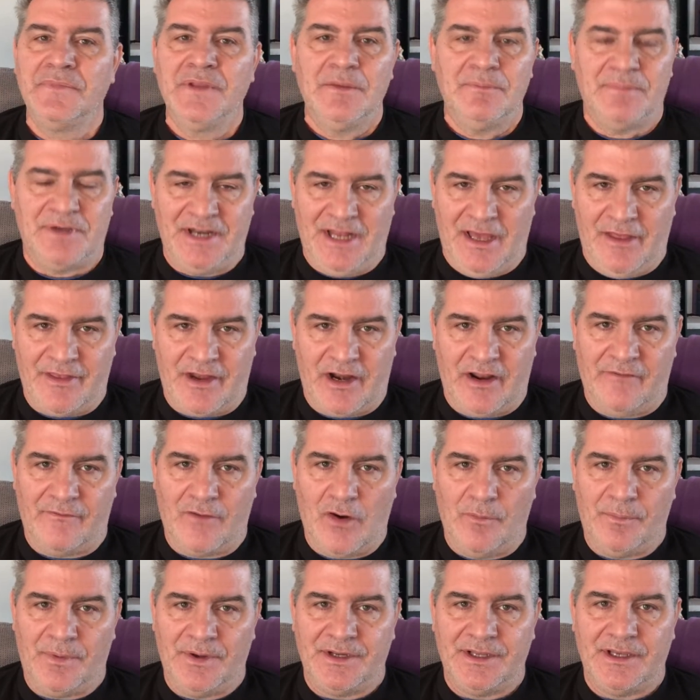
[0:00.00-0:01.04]
But now that I've
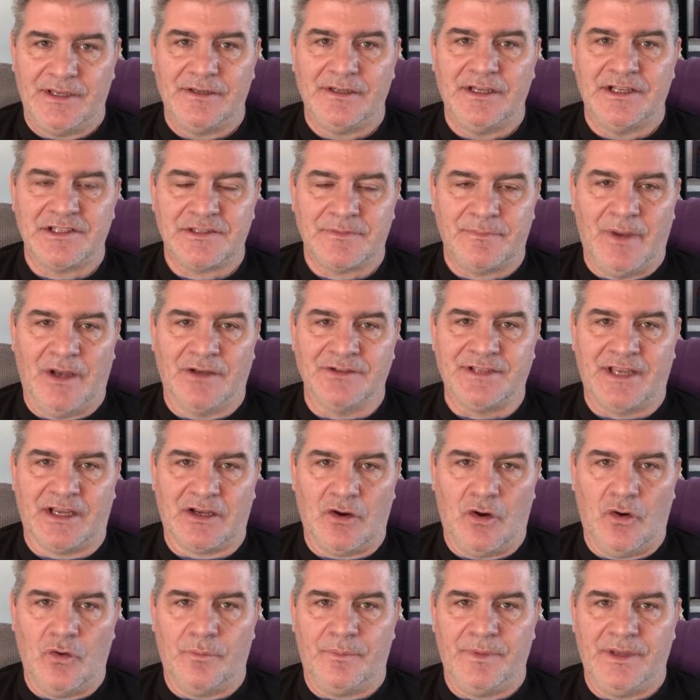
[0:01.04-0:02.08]
opened it, it smells like
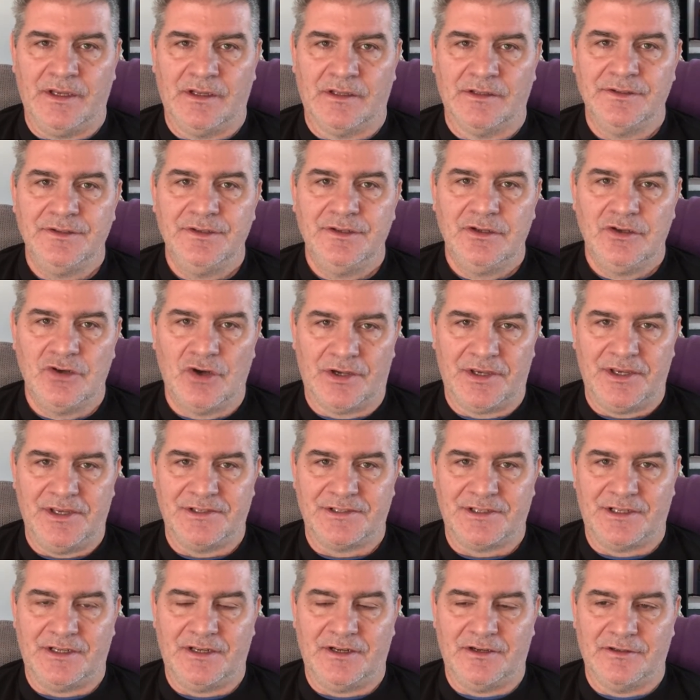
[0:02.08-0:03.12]
oatmeal cookies
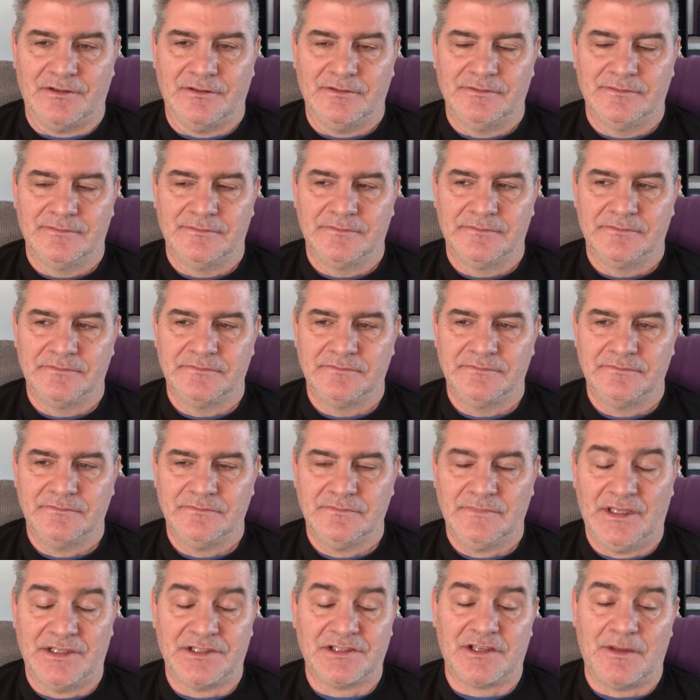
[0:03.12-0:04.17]
in here.
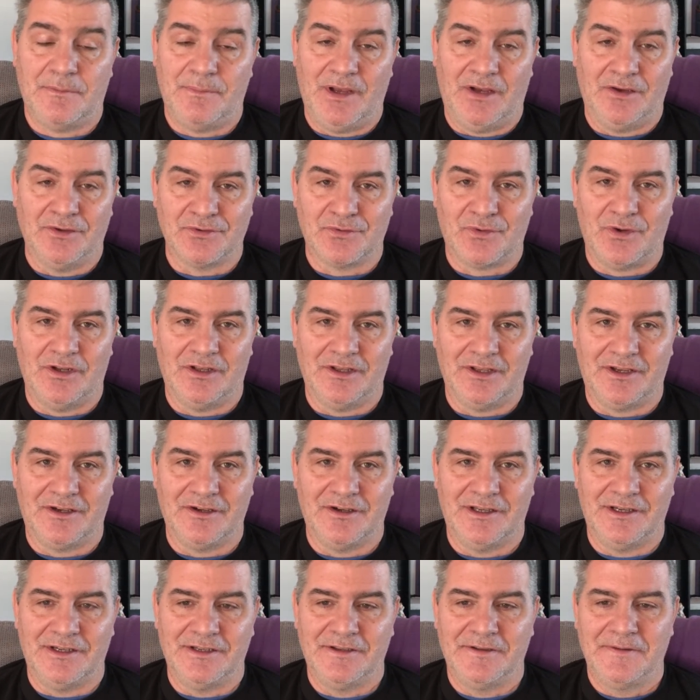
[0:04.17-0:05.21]
It smells really
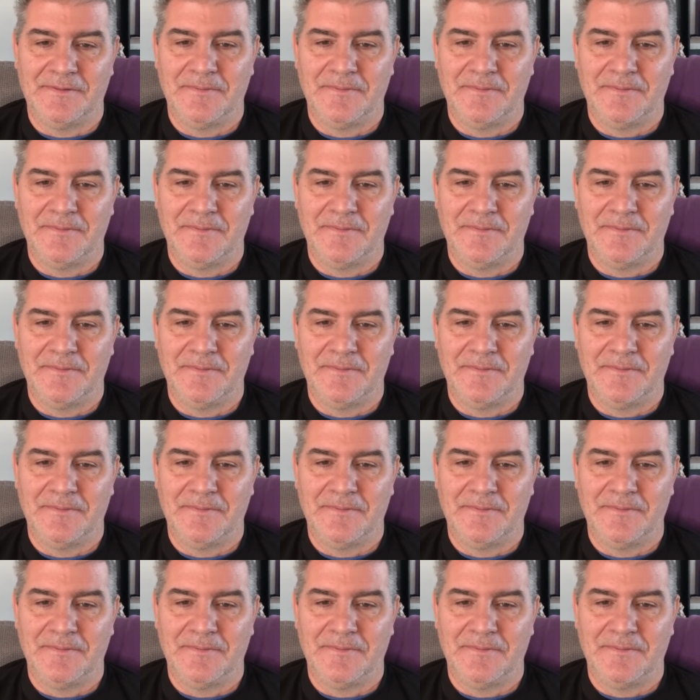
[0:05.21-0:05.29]
good.